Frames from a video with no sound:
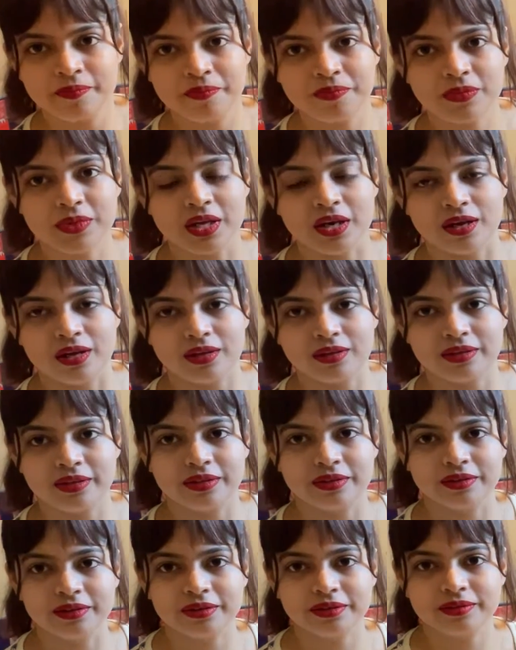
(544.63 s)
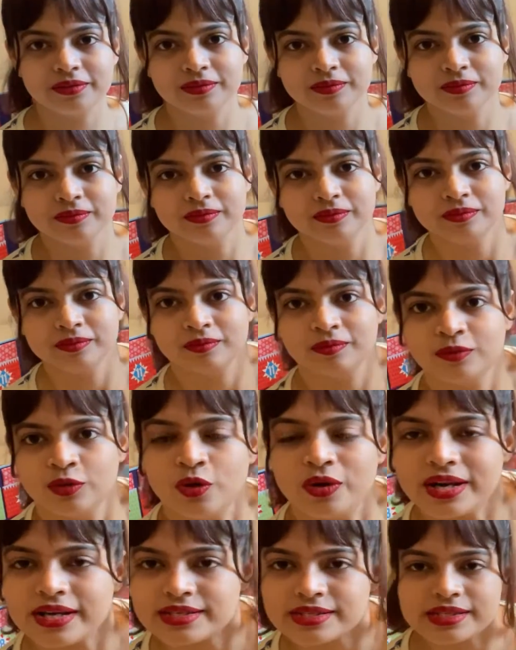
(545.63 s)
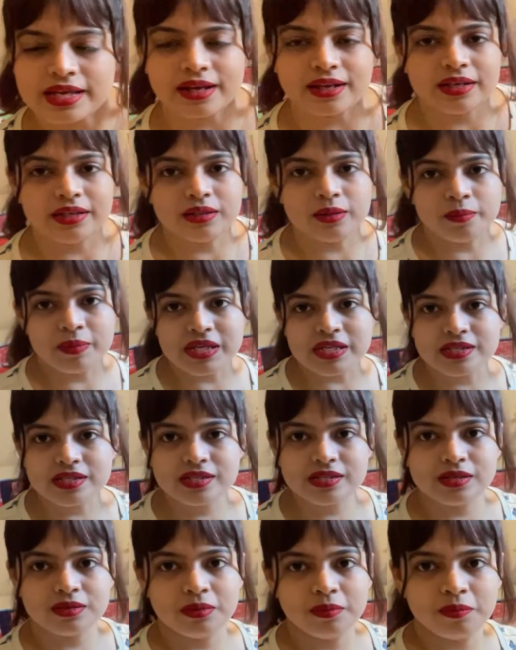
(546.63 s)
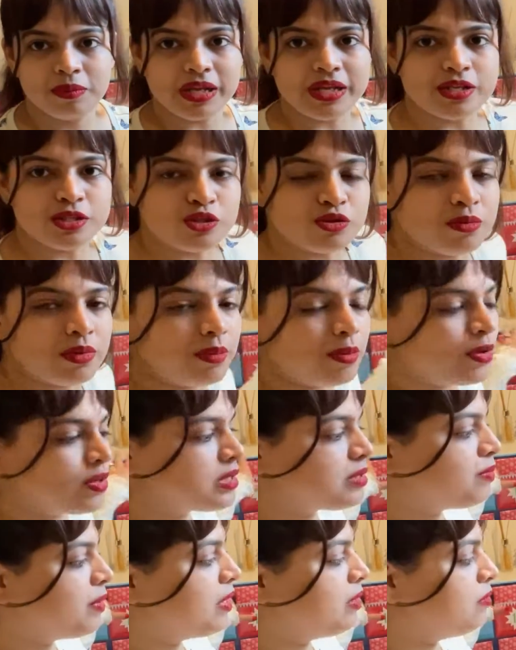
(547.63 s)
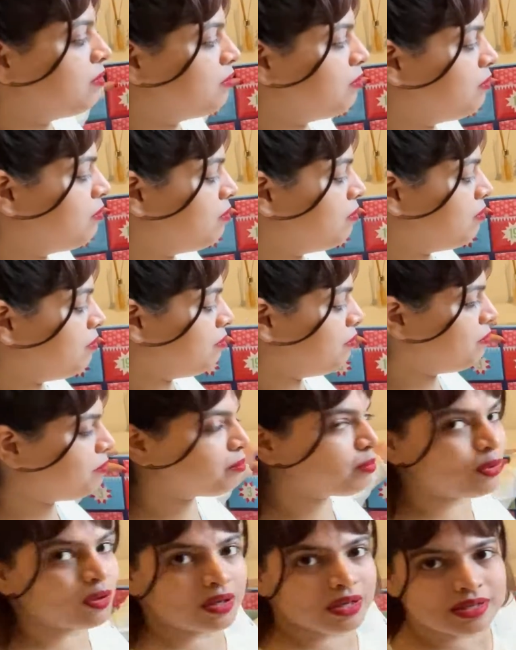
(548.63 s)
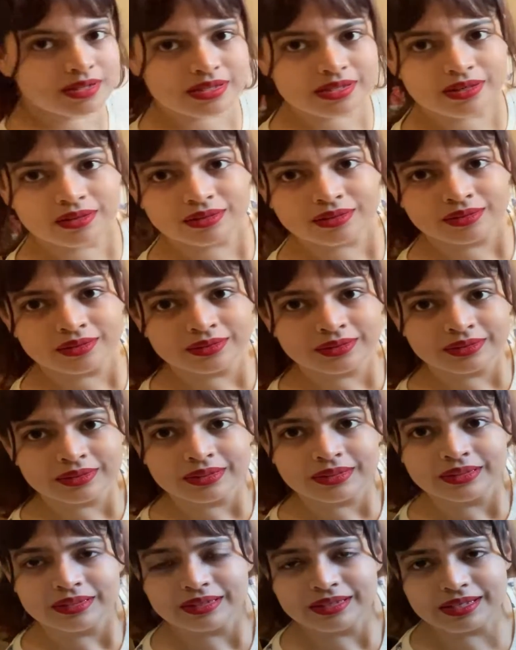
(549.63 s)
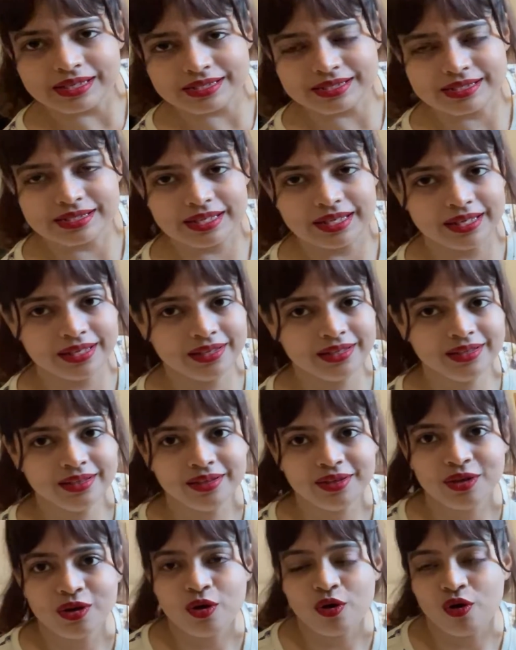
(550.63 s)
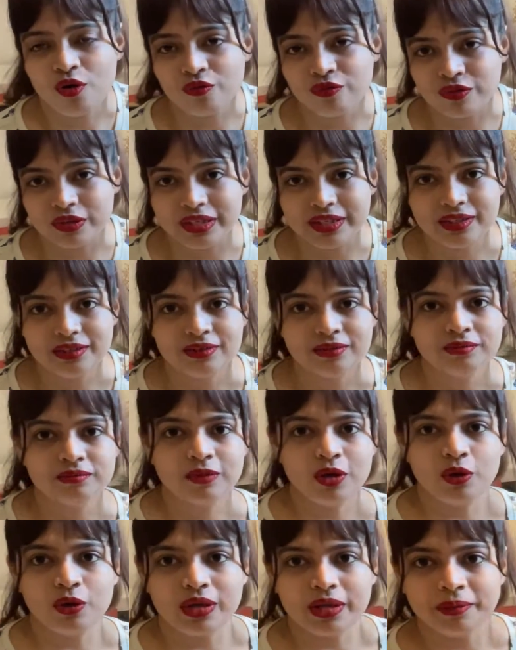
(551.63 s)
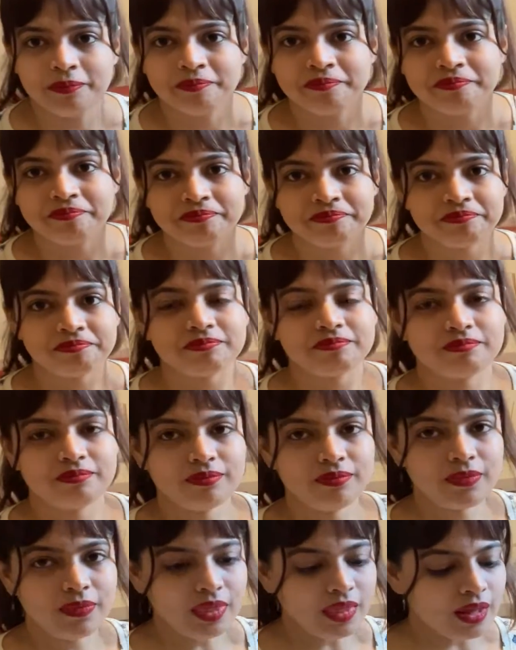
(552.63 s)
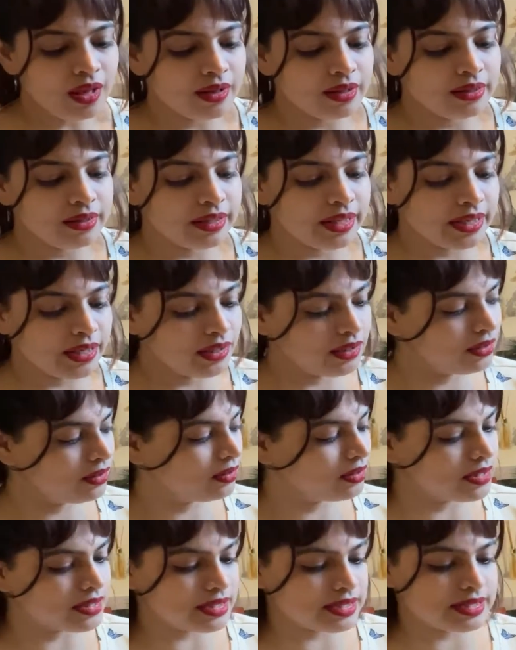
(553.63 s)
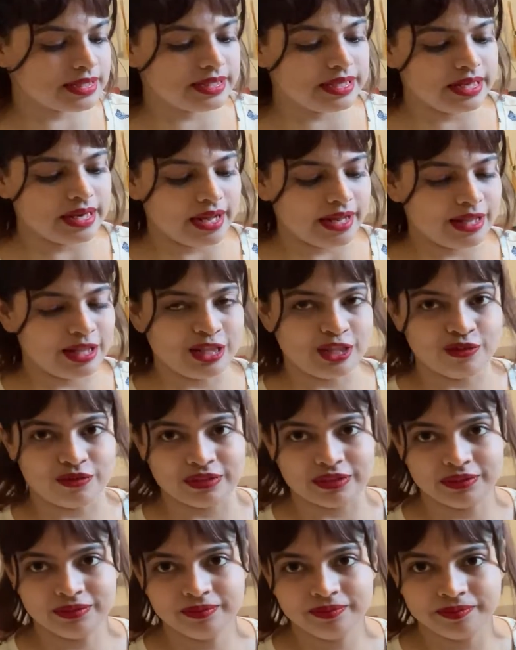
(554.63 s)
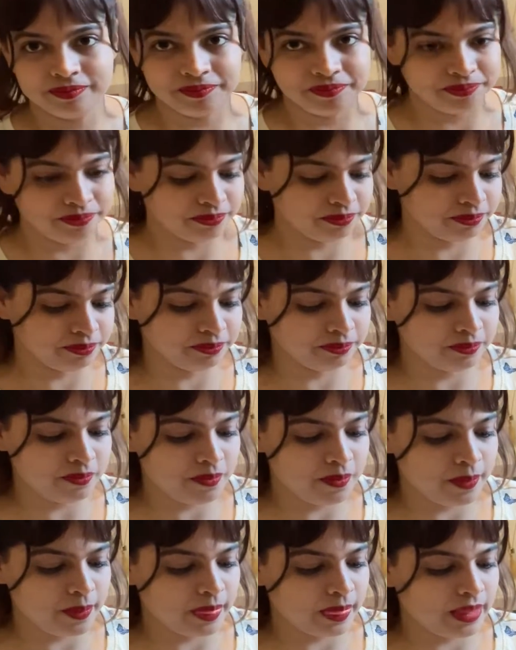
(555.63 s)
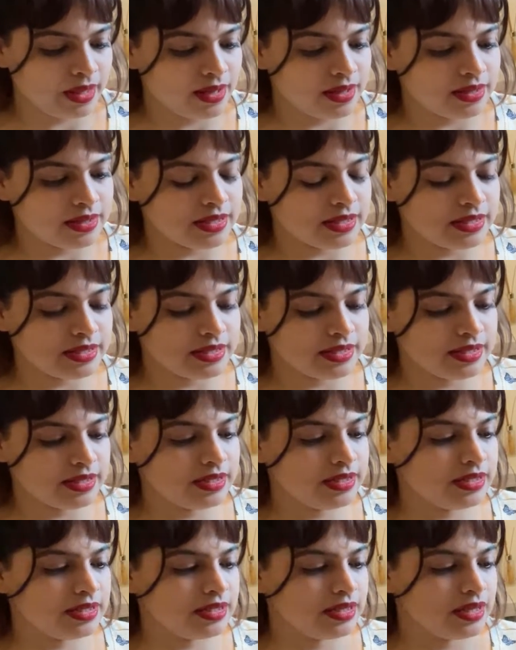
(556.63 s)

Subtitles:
Yeah, here. Not exactly the best place to be because my book is here. Let's see. Hopefully. Okay. Then this is the 9th one. This is